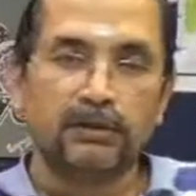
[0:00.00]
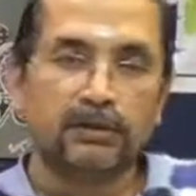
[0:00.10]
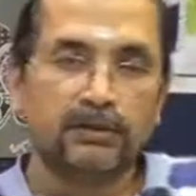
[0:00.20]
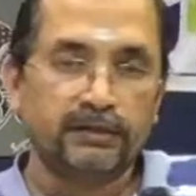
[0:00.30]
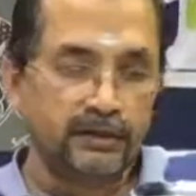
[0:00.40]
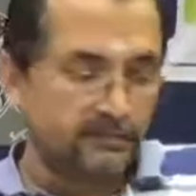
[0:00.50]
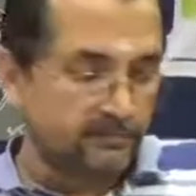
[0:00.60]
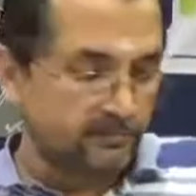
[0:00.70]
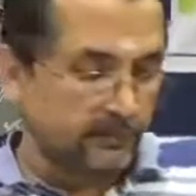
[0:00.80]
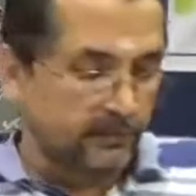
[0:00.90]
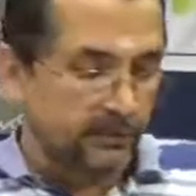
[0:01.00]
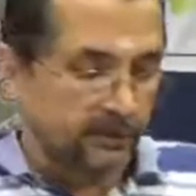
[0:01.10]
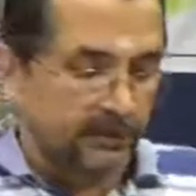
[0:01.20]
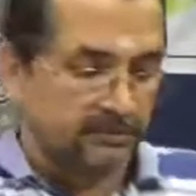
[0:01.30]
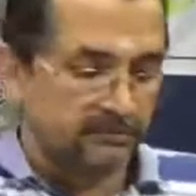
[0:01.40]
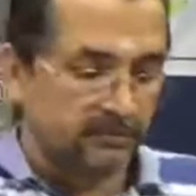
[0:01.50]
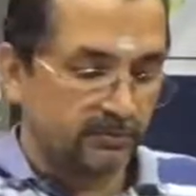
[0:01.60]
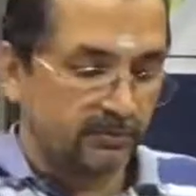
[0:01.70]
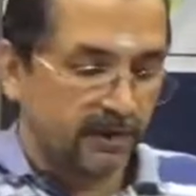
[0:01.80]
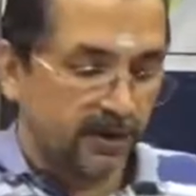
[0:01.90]
and then you're going to attach it from
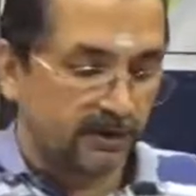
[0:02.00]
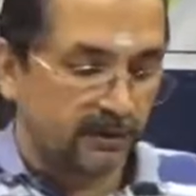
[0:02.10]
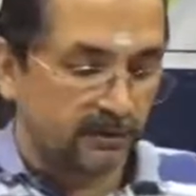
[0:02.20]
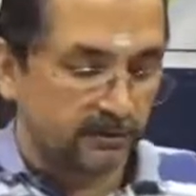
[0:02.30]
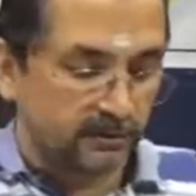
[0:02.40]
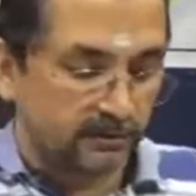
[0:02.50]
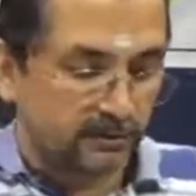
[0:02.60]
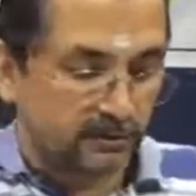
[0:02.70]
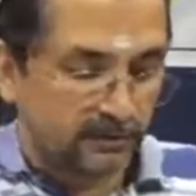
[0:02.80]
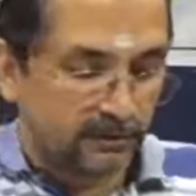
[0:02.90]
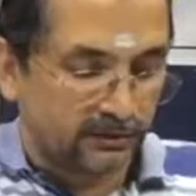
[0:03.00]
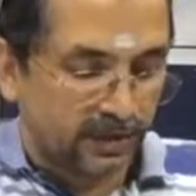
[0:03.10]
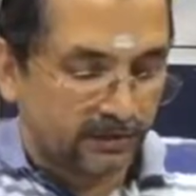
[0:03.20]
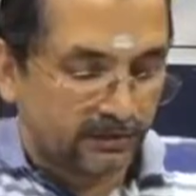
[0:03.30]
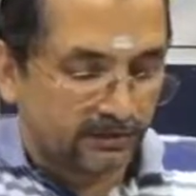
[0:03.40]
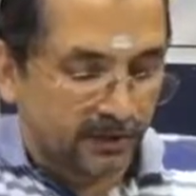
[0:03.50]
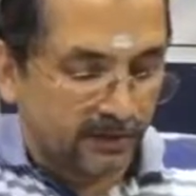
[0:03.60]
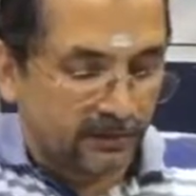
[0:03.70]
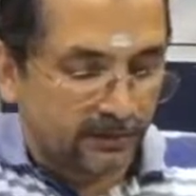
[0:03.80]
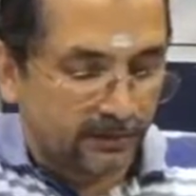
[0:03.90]
the back and wrap
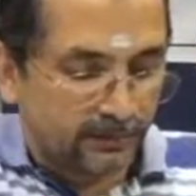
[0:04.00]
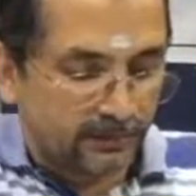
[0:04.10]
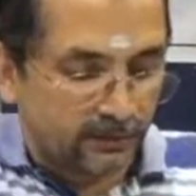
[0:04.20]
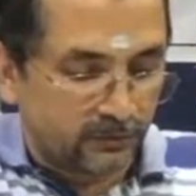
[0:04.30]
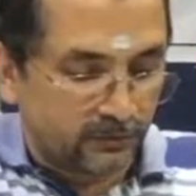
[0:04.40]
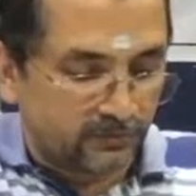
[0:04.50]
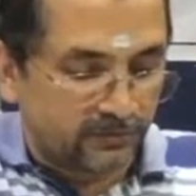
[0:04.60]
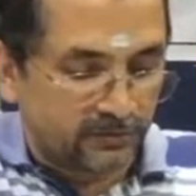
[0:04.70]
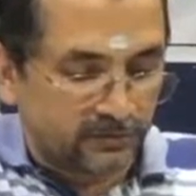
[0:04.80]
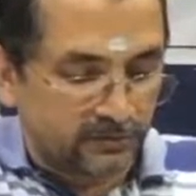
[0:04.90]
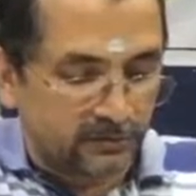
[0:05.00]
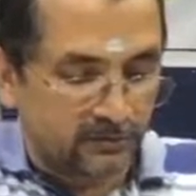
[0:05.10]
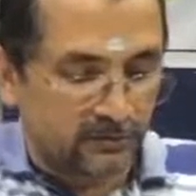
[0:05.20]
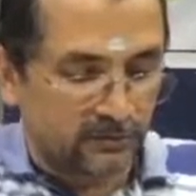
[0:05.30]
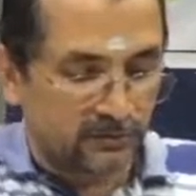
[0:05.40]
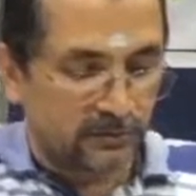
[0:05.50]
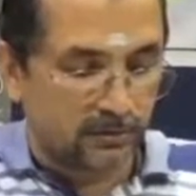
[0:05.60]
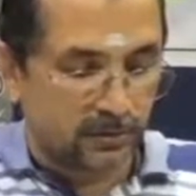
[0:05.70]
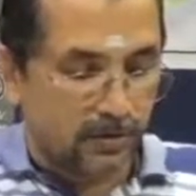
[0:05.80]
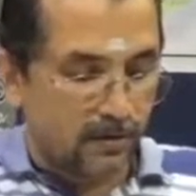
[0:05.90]
it around to the front.
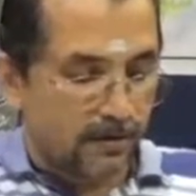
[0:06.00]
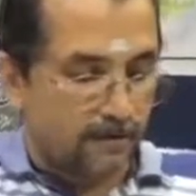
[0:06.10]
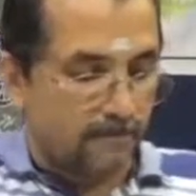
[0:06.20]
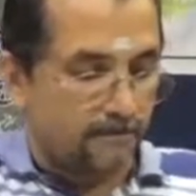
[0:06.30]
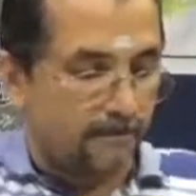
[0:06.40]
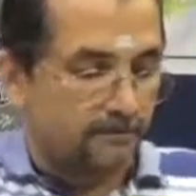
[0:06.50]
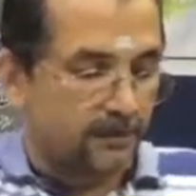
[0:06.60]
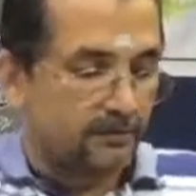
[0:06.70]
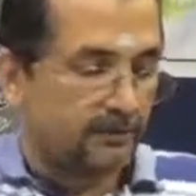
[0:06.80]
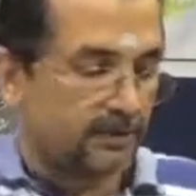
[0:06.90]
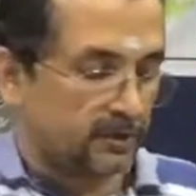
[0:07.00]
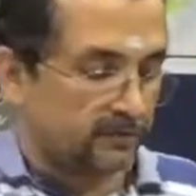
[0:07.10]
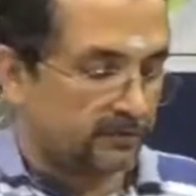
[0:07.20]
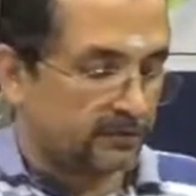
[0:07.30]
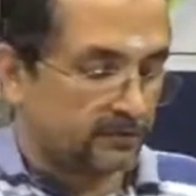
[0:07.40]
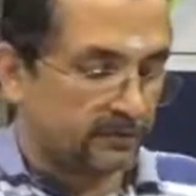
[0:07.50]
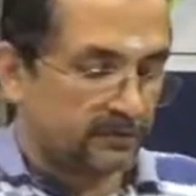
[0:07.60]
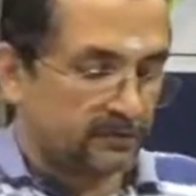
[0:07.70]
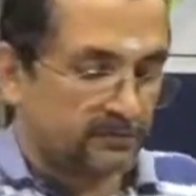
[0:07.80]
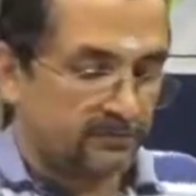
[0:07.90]
Remember how we were doing
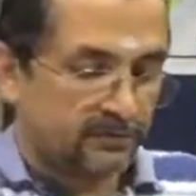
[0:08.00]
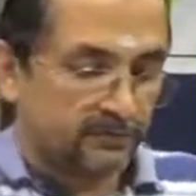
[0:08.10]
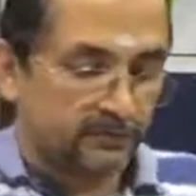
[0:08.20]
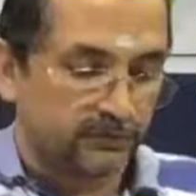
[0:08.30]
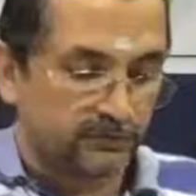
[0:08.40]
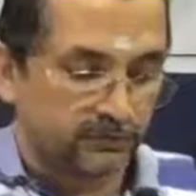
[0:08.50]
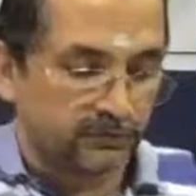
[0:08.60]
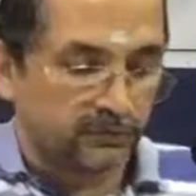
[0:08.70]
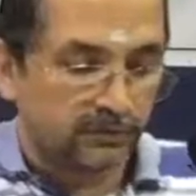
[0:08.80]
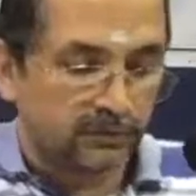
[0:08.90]
this? We're going to